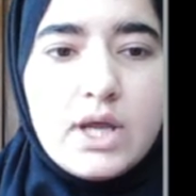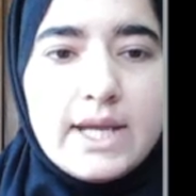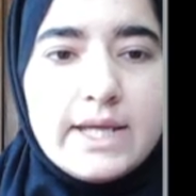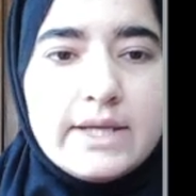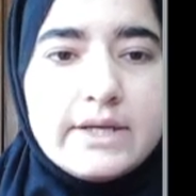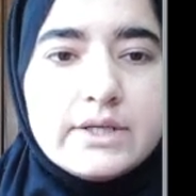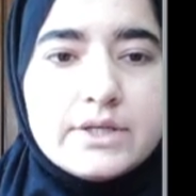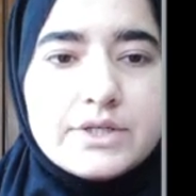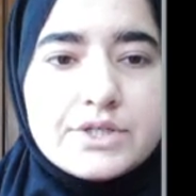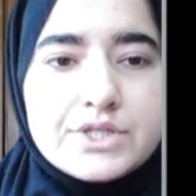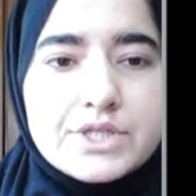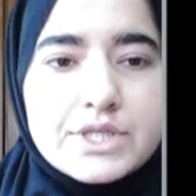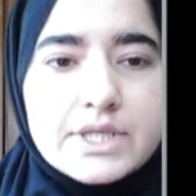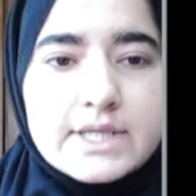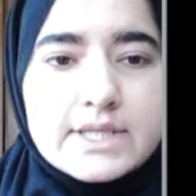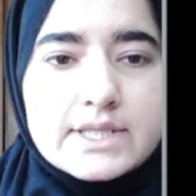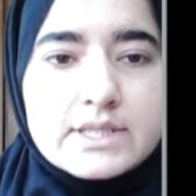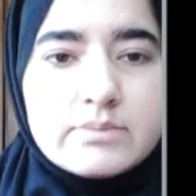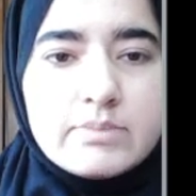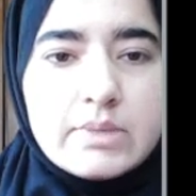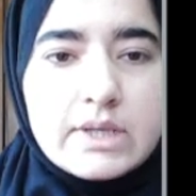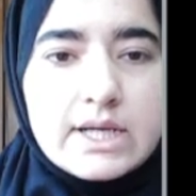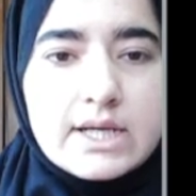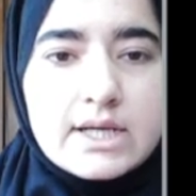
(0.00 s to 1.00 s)

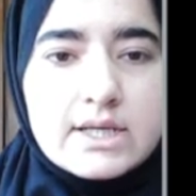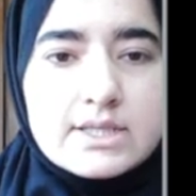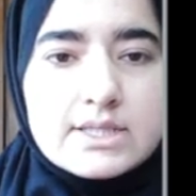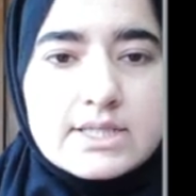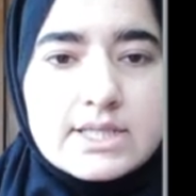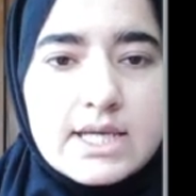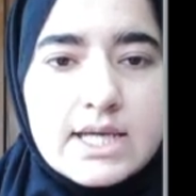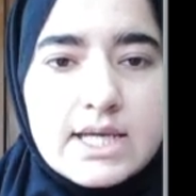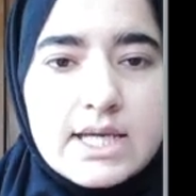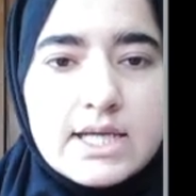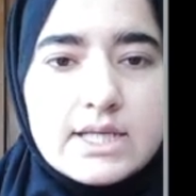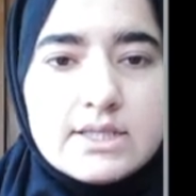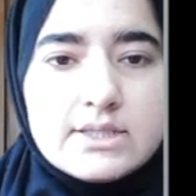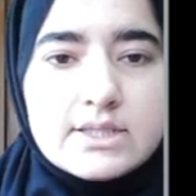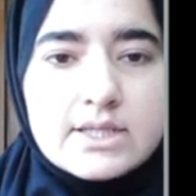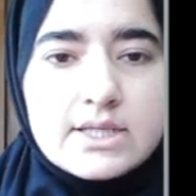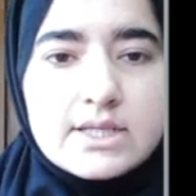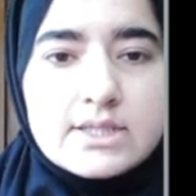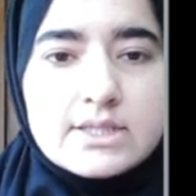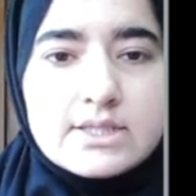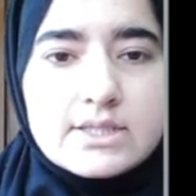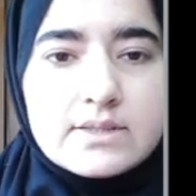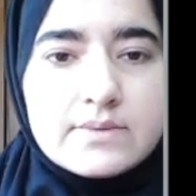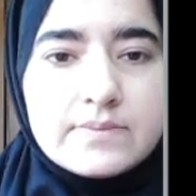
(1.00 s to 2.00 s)
energies. Because heat
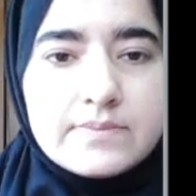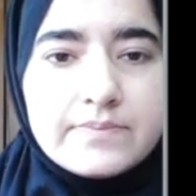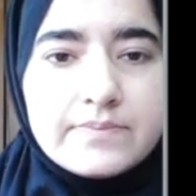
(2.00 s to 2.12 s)
is